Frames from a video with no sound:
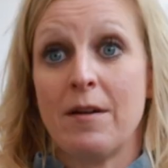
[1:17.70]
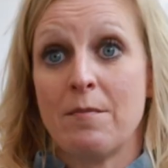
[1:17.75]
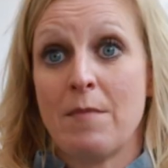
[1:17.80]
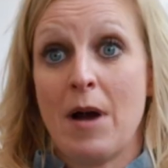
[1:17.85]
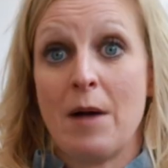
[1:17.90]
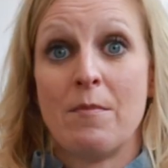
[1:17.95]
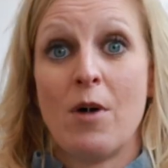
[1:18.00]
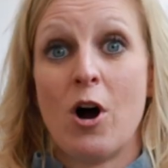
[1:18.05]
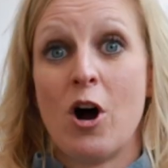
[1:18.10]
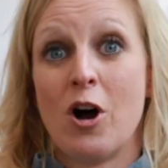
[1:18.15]

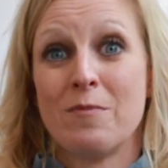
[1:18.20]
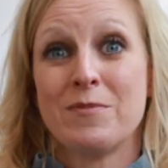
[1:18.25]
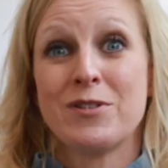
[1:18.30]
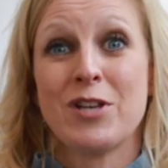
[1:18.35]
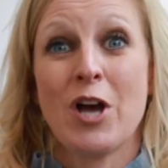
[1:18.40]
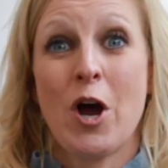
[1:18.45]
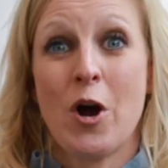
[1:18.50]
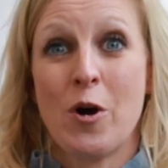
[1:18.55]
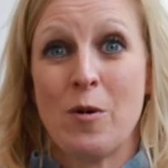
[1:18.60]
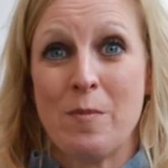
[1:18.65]
My mom's
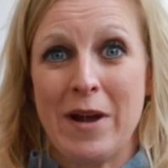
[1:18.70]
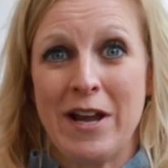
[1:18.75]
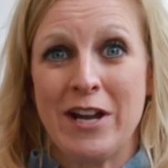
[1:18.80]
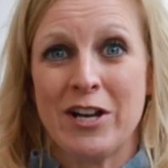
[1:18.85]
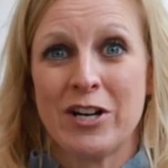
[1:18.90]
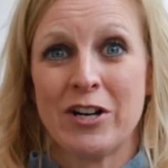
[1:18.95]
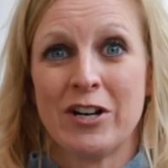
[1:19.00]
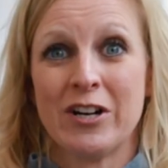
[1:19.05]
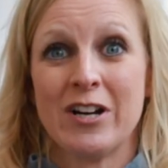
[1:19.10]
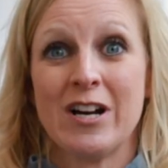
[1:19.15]
a
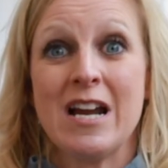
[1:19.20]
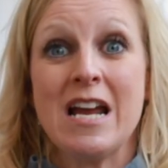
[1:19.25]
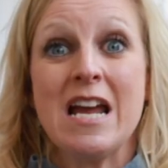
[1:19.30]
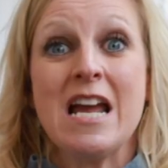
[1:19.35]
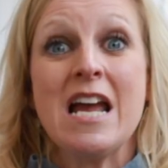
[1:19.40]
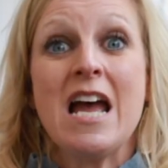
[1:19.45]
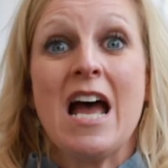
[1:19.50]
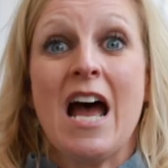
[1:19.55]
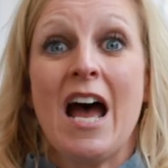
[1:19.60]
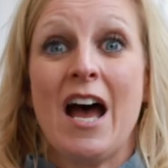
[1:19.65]
homemaker.
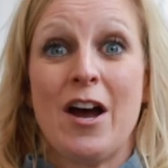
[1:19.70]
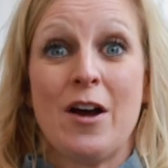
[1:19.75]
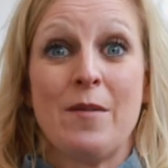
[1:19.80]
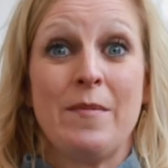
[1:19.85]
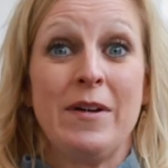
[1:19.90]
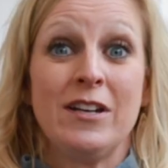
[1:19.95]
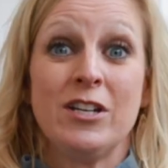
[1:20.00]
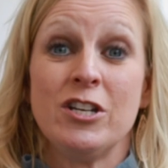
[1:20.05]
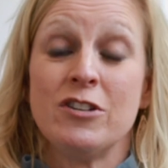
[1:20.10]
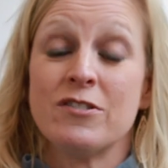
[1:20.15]

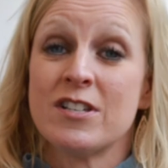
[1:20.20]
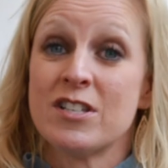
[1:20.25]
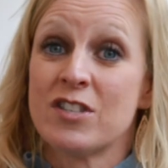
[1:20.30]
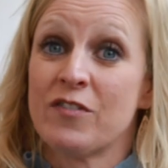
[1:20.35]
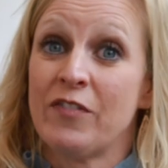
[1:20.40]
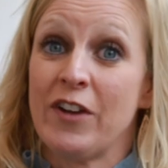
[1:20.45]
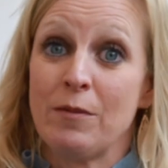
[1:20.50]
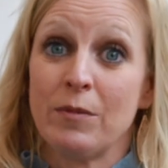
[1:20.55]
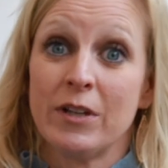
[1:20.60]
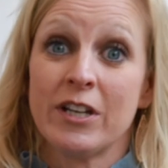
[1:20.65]
And uses
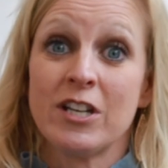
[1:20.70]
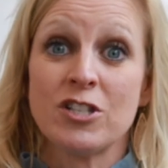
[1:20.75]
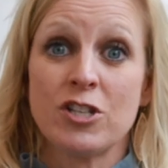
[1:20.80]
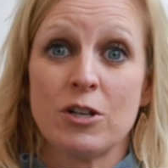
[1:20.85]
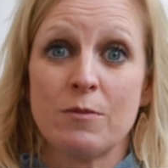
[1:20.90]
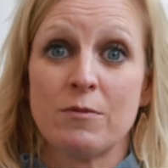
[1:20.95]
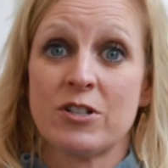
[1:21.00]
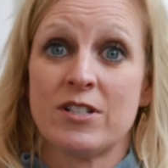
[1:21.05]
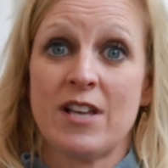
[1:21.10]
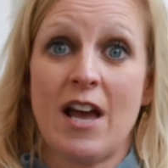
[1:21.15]
the Family
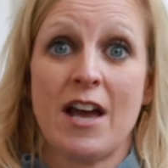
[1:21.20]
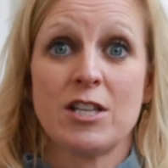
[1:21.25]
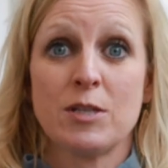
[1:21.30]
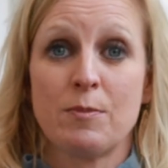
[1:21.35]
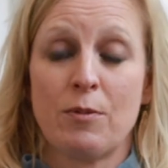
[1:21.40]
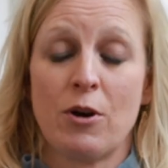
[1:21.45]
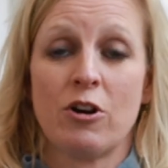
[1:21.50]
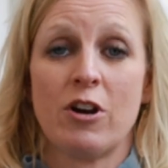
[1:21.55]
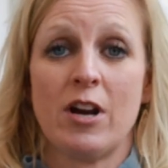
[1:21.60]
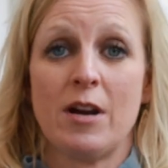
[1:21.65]
Consumer Science
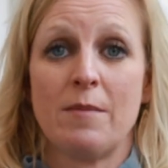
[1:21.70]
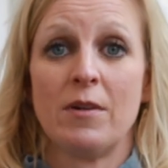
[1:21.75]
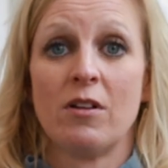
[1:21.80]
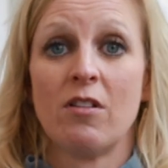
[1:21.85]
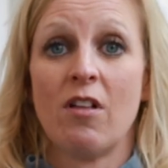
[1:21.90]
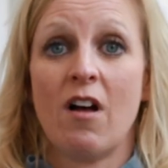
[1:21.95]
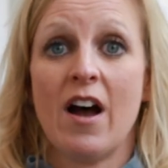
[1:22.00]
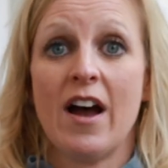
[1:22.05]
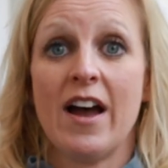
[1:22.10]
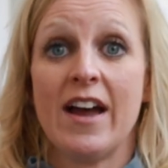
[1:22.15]
program a
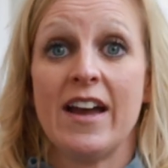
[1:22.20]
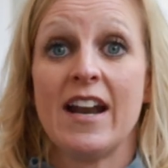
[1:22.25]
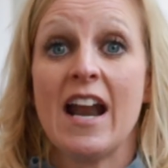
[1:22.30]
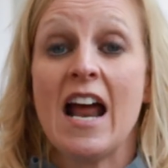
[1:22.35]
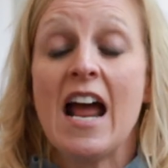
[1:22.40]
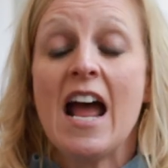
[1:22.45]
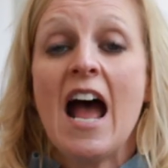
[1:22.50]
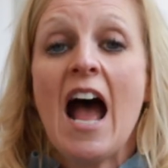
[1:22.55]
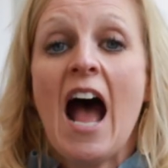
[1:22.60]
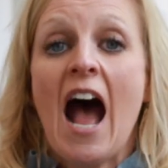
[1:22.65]
lot.
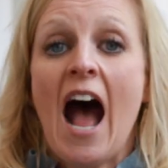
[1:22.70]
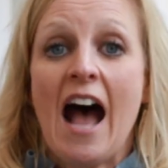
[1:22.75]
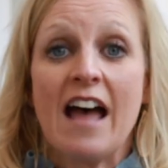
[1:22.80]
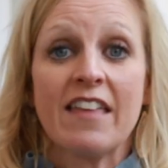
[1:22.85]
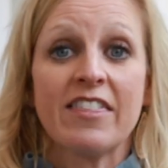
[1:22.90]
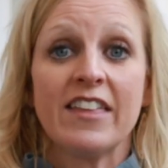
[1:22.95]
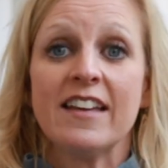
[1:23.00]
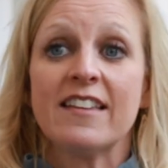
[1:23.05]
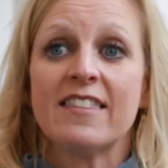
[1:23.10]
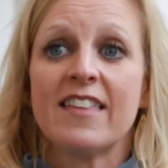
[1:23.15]

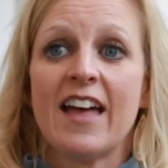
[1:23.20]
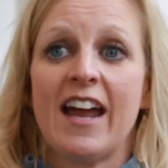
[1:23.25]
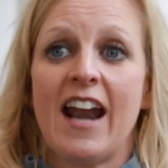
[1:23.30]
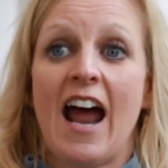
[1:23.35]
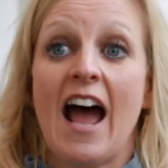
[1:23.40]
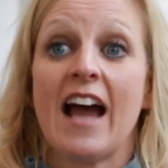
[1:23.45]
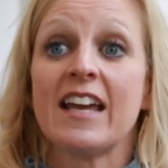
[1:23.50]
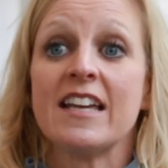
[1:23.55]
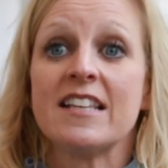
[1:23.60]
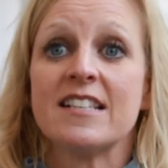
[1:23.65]
I think that
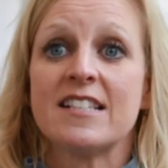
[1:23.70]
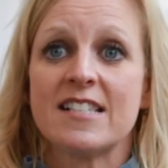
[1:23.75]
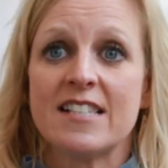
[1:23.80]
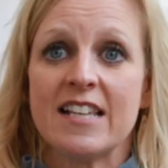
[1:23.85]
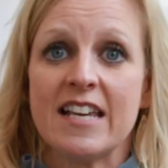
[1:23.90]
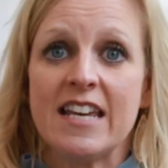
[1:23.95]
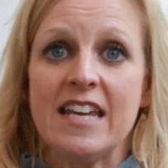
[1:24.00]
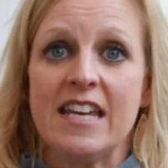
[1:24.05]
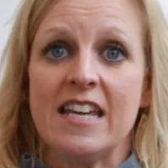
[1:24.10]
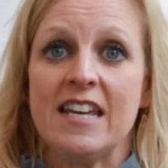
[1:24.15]
I can
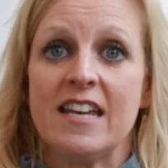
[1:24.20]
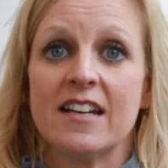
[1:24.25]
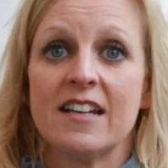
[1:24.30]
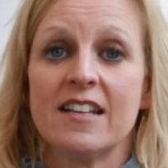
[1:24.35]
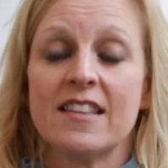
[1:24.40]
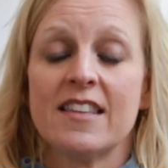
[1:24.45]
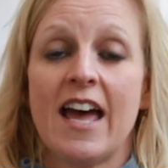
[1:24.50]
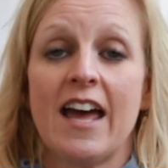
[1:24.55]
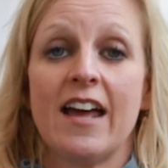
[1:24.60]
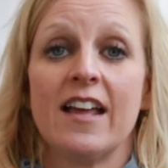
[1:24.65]
see
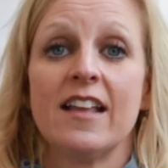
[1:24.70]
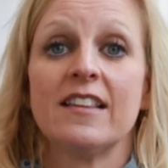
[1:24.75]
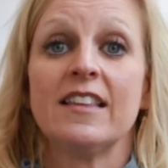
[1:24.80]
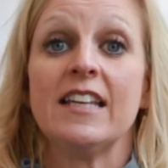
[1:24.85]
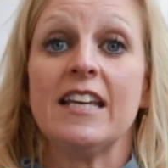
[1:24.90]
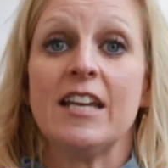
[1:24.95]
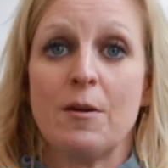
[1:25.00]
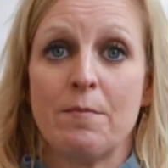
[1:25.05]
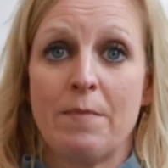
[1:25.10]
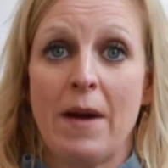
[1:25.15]
that
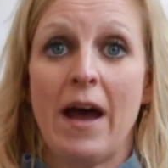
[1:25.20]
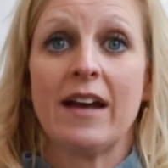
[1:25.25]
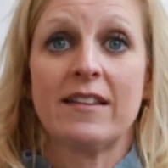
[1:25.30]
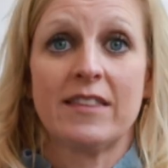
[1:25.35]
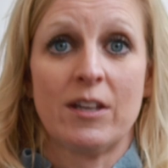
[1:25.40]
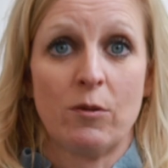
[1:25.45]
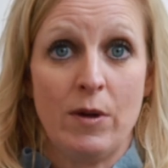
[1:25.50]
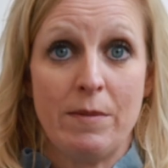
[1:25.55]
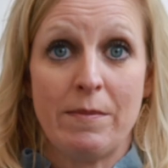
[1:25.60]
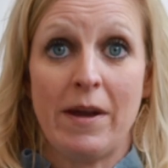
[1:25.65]
the impact
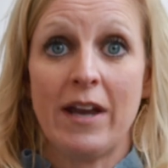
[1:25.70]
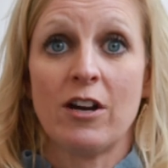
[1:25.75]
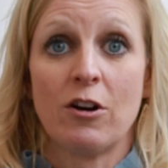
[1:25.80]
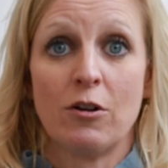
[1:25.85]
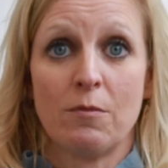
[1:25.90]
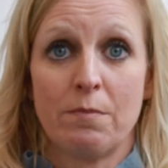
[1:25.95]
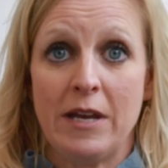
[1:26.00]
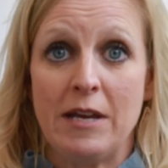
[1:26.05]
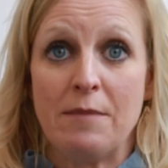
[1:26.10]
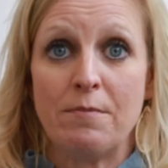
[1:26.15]
that we make
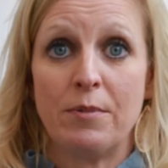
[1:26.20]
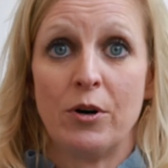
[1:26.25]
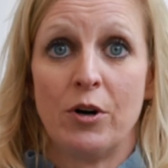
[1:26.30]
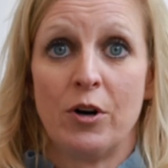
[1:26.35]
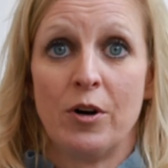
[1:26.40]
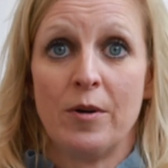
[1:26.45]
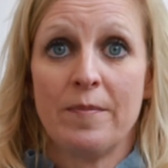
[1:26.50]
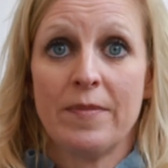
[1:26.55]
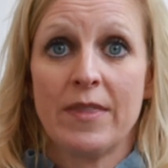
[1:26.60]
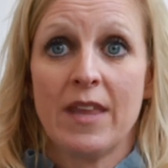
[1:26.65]
on
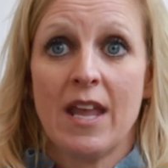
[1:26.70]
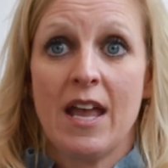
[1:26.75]
people,